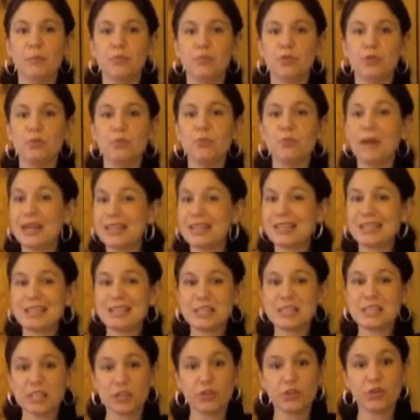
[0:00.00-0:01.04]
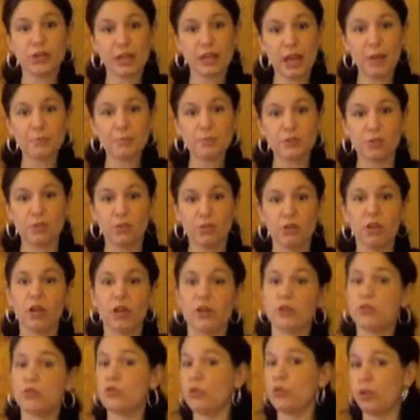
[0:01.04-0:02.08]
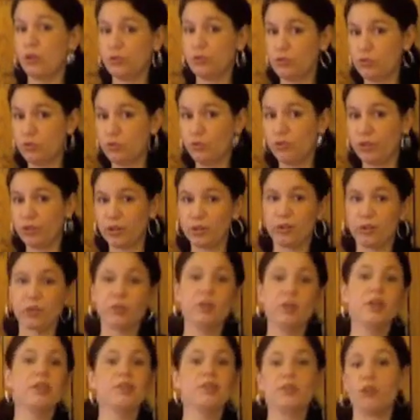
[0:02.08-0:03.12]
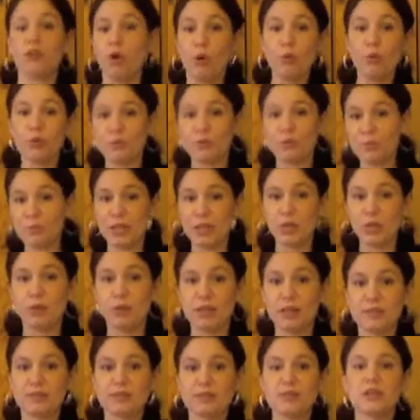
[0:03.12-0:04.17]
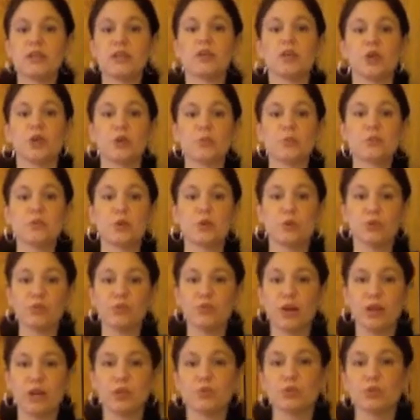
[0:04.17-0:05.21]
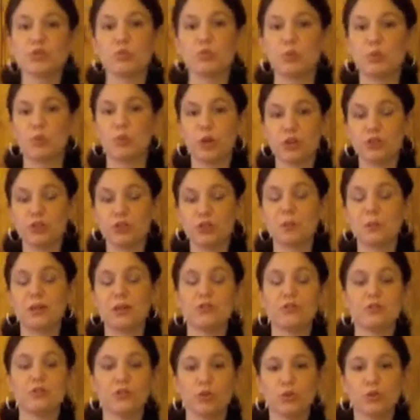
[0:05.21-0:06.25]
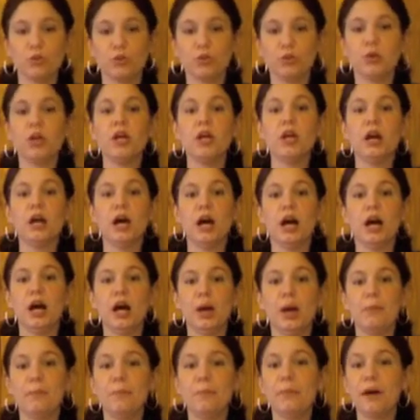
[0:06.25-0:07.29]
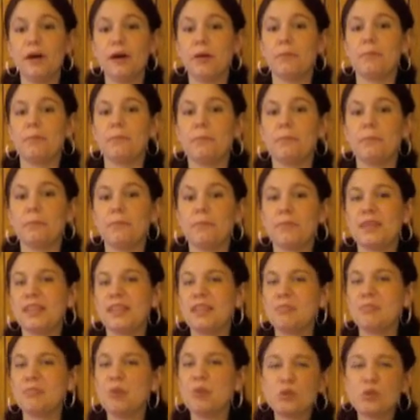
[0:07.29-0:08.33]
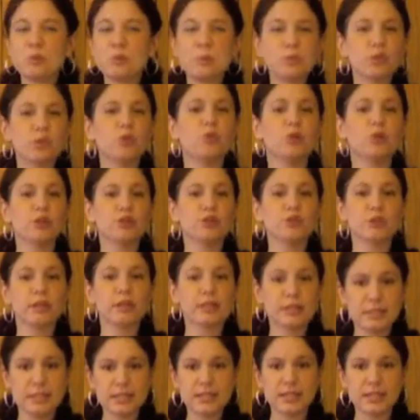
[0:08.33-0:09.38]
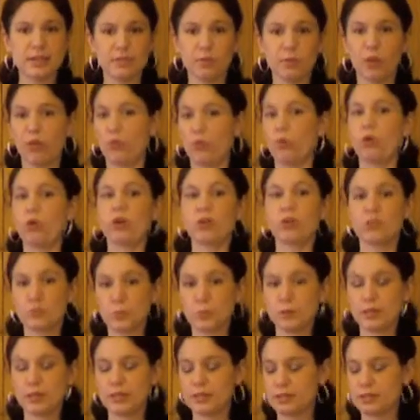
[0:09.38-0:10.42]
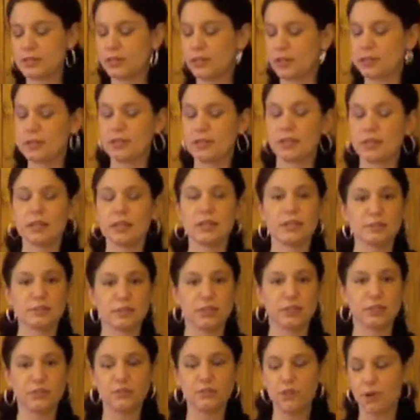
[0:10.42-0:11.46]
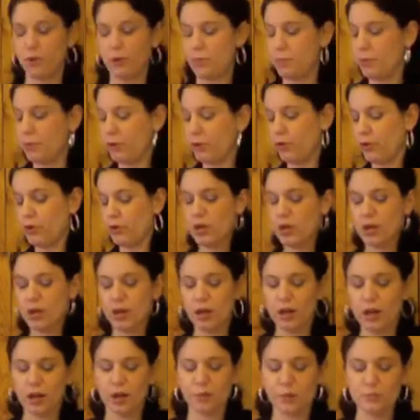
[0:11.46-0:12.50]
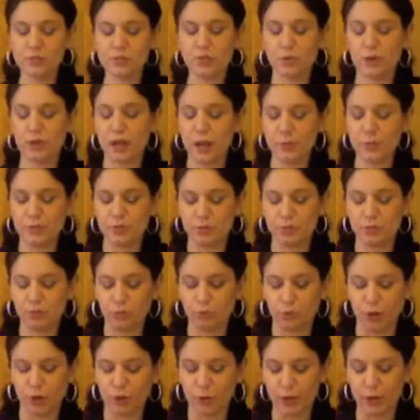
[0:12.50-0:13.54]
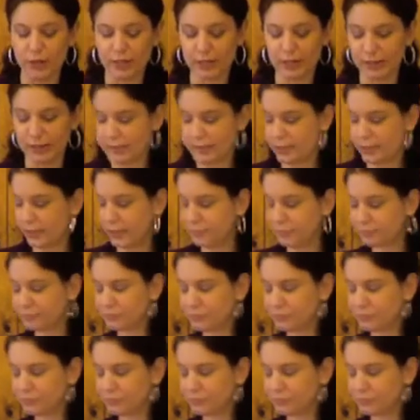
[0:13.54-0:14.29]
You might consider a capsule. You could also do vinegar. There are always many ways to take herbs, so you find which one works best for you. But most people don't want to drink a tea of motherwort. It's pretty disgusting tasting. It's very bitter. So capsules work quite nicely.